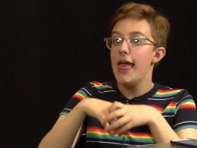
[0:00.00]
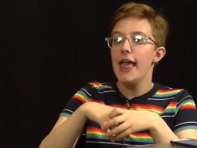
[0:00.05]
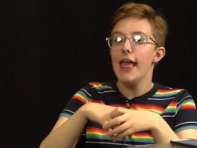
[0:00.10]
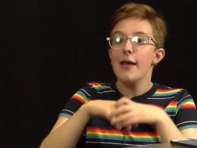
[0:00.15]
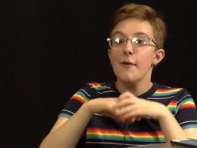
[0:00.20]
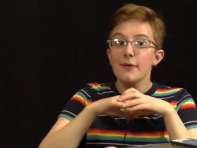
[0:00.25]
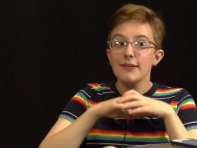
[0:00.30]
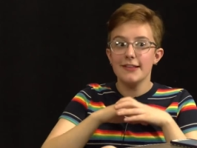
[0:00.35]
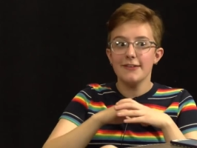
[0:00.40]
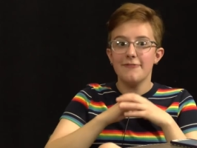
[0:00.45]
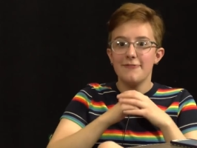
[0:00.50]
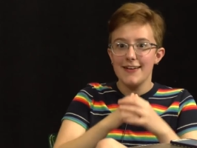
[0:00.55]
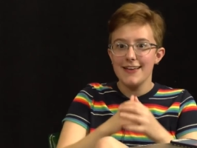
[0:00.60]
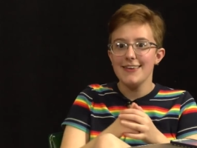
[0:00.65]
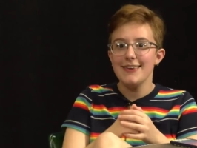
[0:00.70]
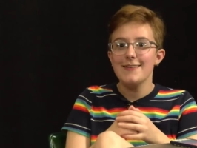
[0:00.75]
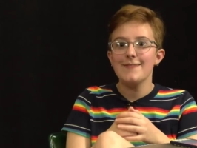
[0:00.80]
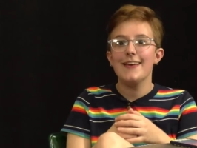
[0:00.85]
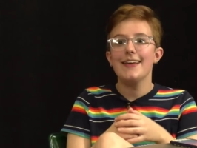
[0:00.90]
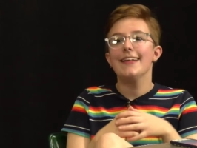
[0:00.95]
It was a
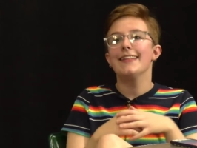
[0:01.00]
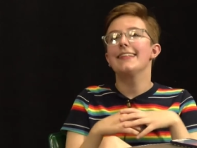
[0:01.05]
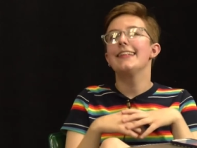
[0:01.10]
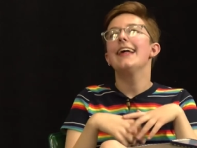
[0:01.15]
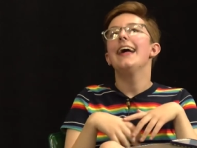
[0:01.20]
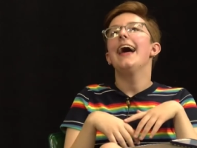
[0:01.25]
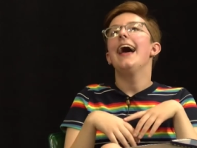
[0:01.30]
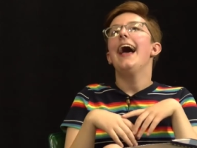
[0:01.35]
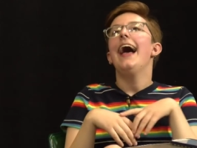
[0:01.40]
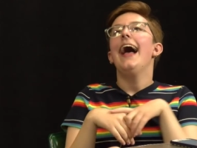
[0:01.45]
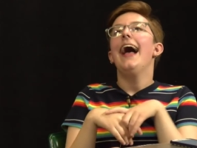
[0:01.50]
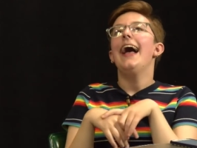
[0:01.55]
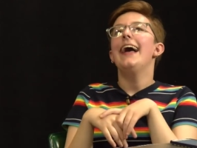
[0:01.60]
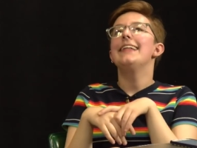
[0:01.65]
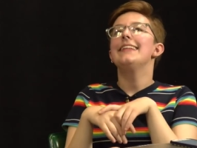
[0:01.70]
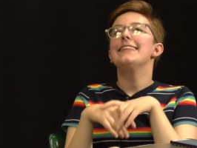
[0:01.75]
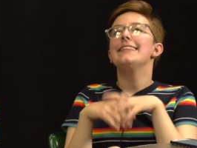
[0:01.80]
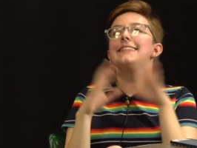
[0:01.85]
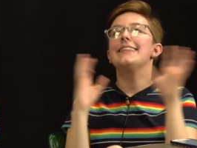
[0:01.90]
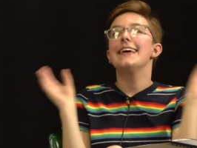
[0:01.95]
friendship kiss,
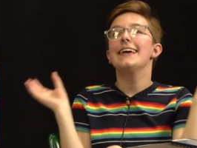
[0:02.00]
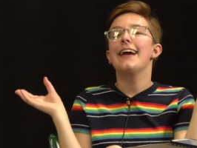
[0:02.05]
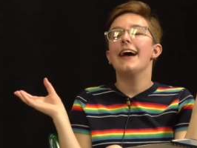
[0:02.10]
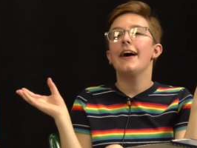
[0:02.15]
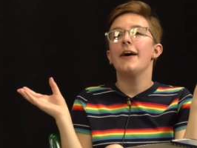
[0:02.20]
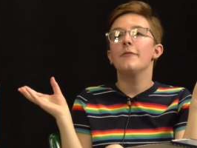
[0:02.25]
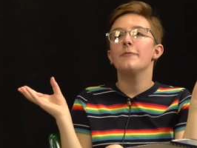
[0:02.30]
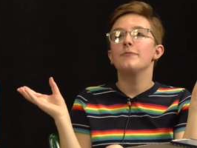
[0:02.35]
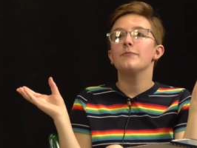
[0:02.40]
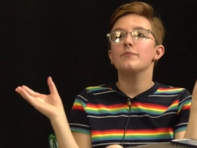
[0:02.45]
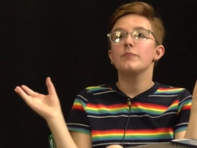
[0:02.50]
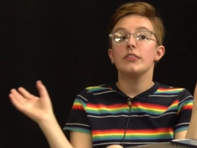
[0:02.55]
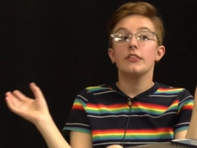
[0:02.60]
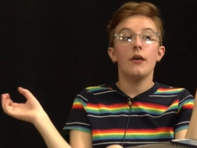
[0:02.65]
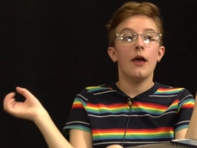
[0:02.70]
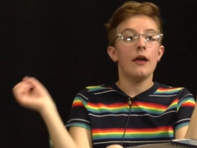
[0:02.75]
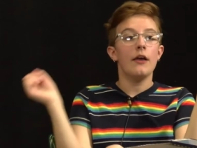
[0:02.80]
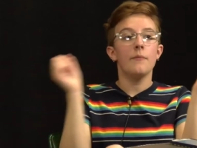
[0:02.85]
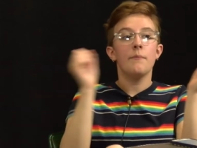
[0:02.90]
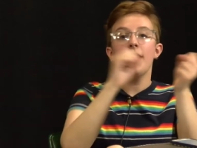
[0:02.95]
and they um
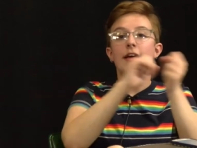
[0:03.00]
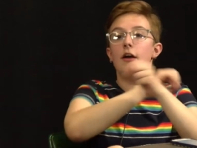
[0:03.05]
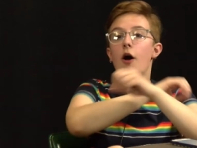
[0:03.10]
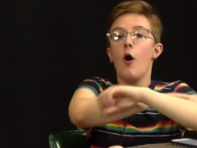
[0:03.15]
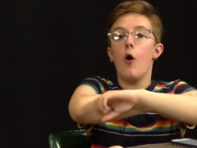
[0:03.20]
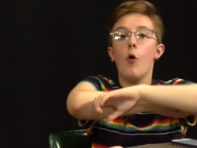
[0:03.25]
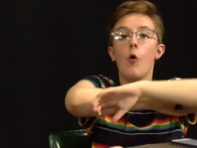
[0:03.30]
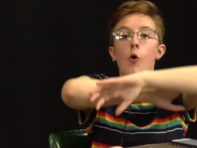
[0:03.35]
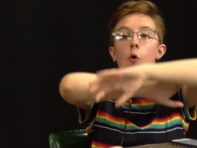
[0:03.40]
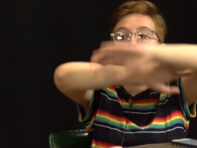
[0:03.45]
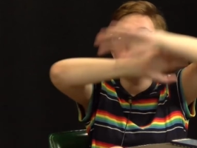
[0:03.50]
like made a whole